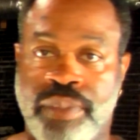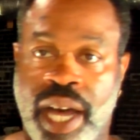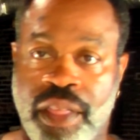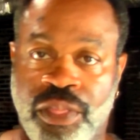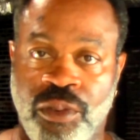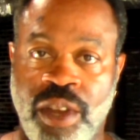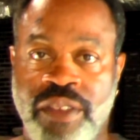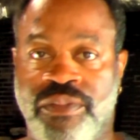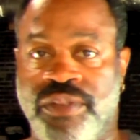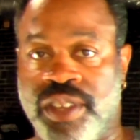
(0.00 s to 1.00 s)
by 3
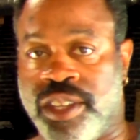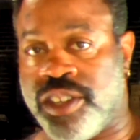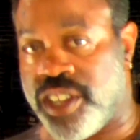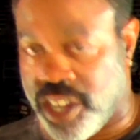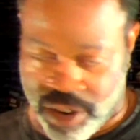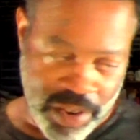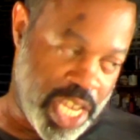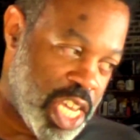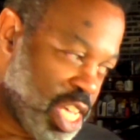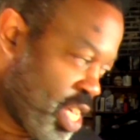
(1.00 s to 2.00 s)
foot
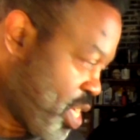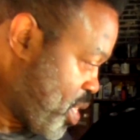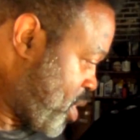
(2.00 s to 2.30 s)
area.